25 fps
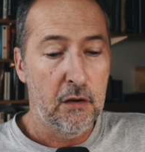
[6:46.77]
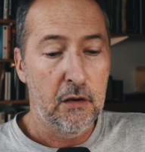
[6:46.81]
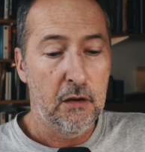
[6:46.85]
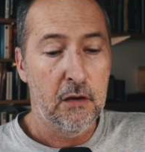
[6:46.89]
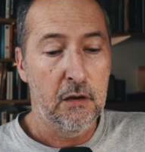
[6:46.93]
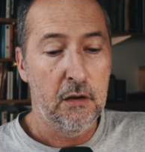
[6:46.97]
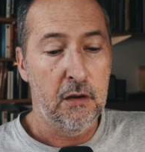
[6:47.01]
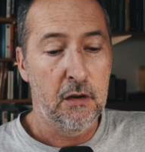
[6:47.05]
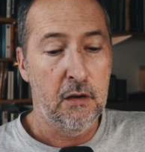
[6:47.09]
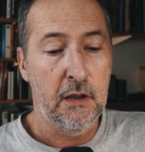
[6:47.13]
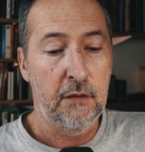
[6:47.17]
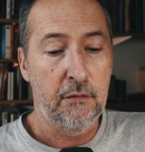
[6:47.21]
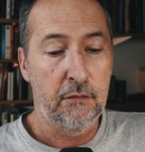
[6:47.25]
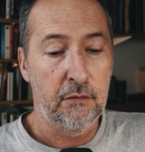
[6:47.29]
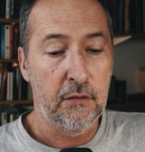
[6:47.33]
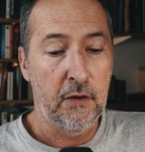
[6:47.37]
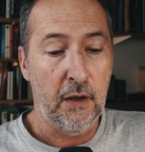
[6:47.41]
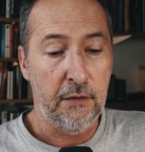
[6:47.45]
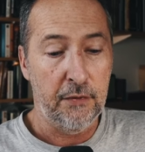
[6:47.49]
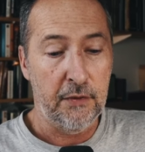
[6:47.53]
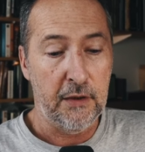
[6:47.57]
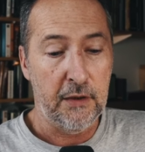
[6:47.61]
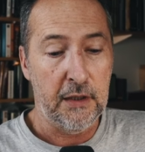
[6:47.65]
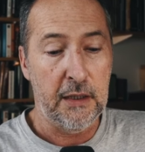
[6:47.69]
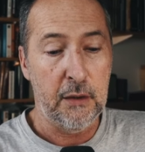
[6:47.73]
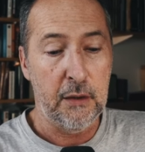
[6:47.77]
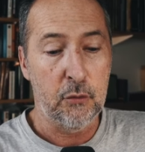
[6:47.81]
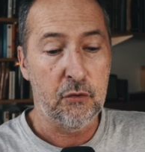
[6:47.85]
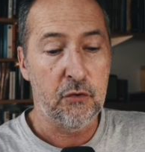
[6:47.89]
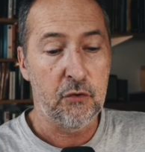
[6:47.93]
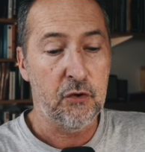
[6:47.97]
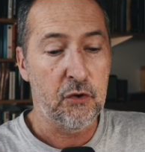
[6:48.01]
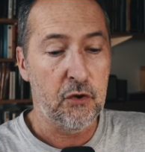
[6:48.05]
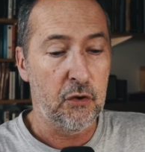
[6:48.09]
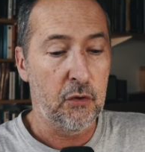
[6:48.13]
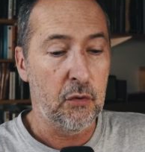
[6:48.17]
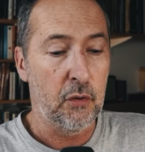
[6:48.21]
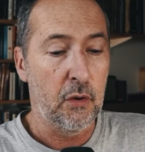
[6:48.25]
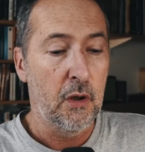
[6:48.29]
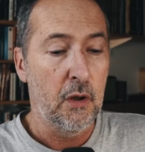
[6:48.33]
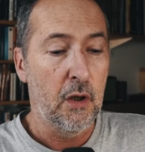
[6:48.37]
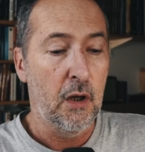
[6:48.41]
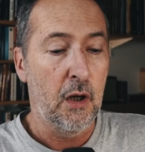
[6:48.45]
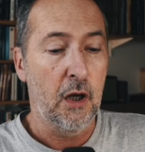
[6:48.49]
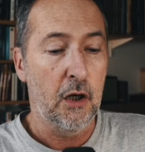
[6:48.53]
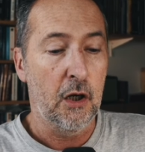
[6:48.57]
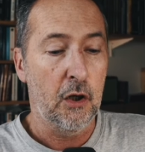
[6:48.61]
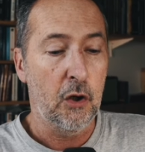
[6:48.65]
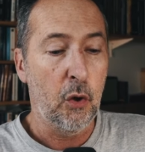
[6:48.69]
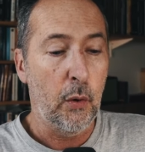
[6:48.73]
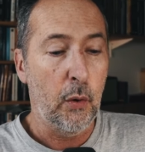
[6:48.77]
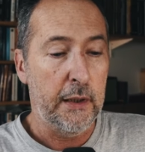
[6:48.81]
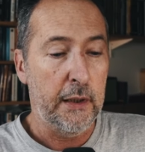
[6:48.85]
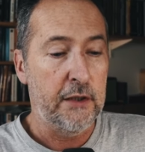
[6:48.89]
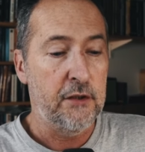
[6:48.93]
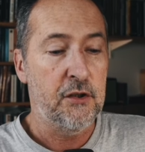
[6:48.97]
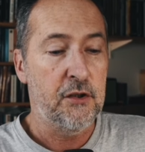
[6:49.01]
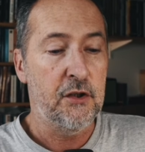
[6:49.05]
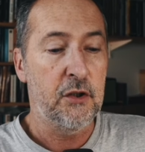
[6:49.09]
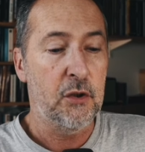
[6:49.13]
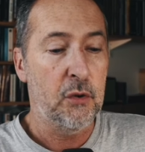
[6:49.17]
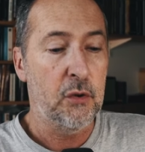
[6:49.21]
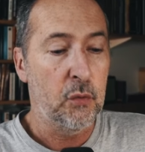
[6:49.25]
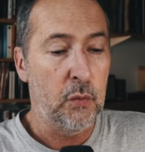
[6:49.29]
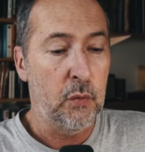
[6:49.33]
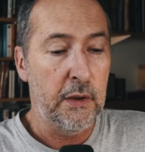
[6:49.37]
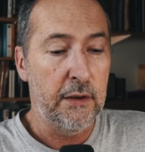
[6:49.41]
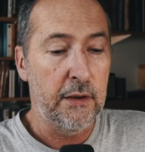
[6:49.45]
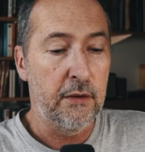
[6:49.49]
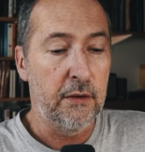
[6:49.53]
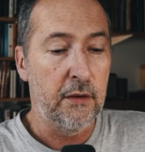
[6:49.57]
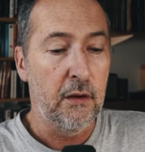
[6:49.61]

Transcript: if nothing else, to acquaint you with